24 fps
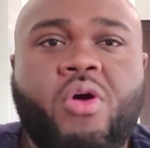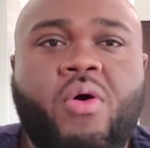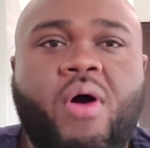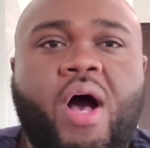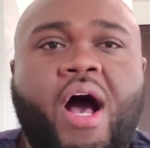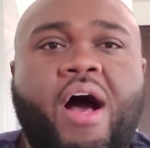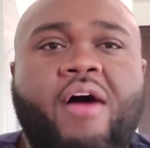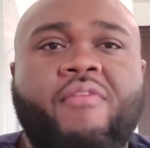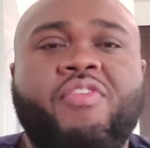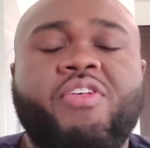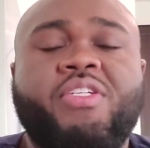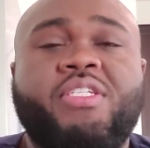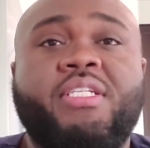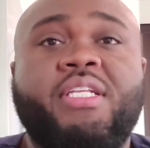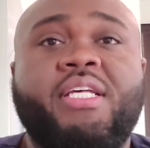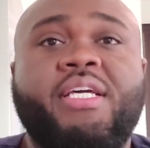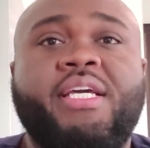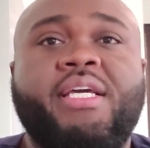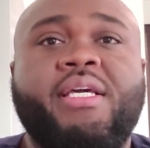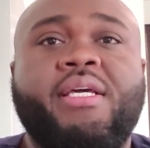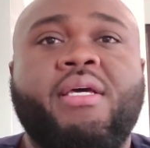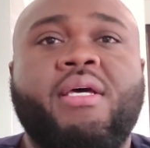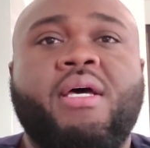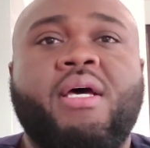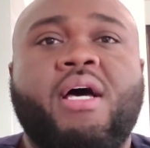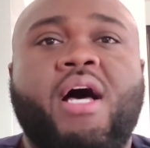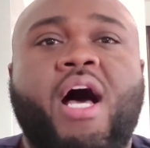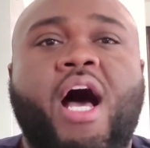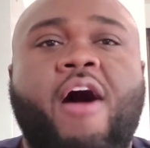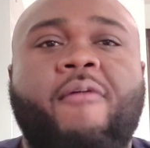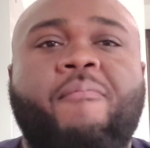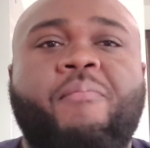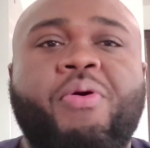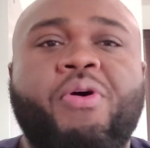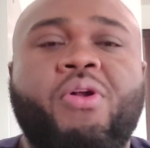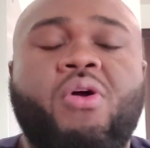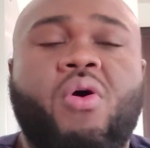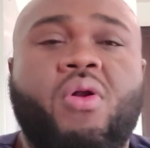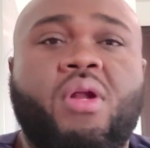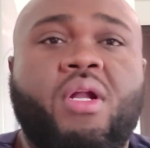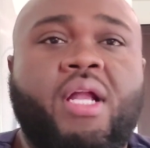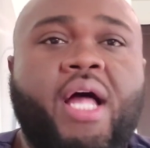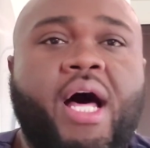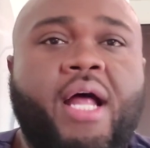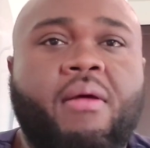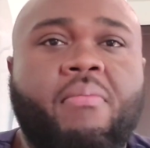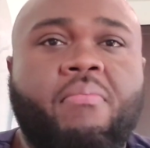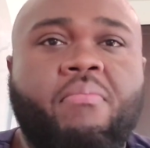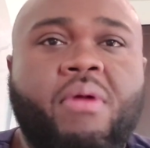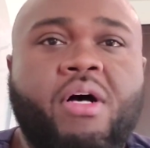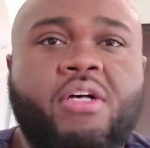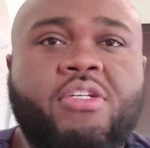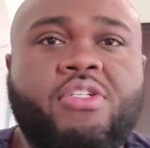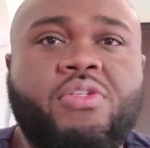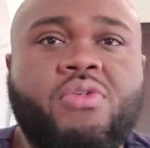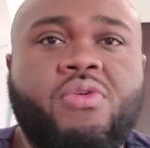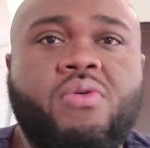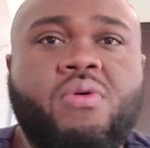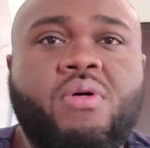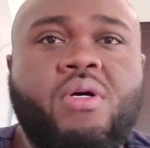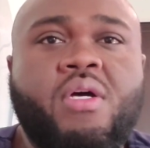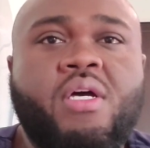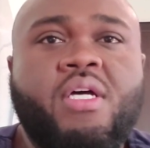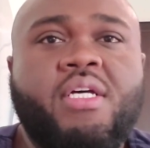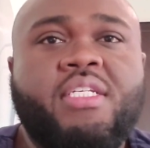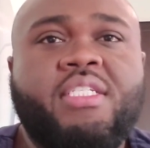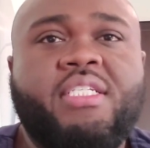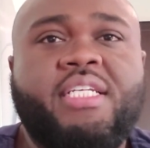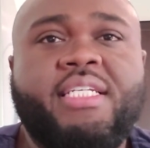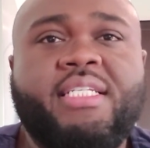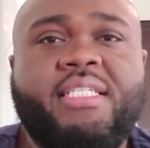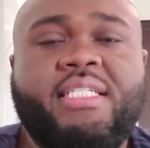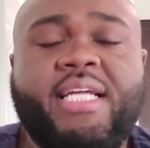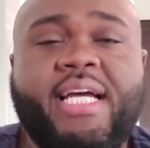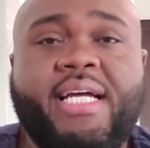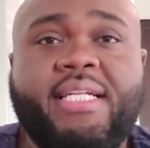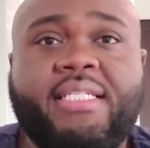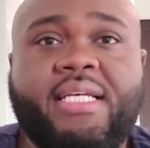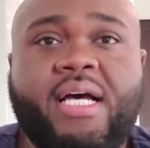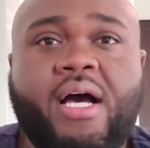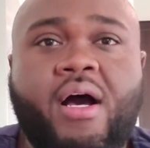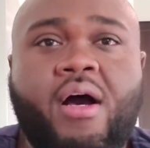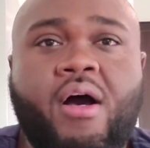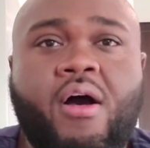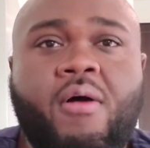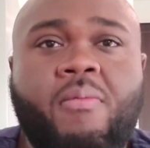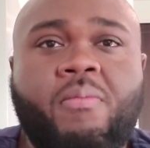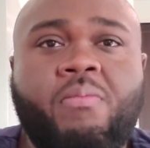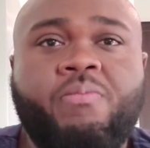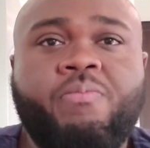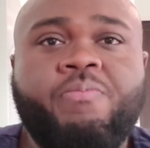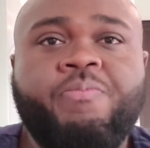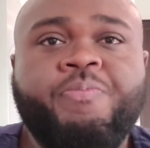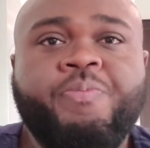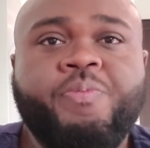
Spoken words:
Obviously I put on a lot of muscle since that time.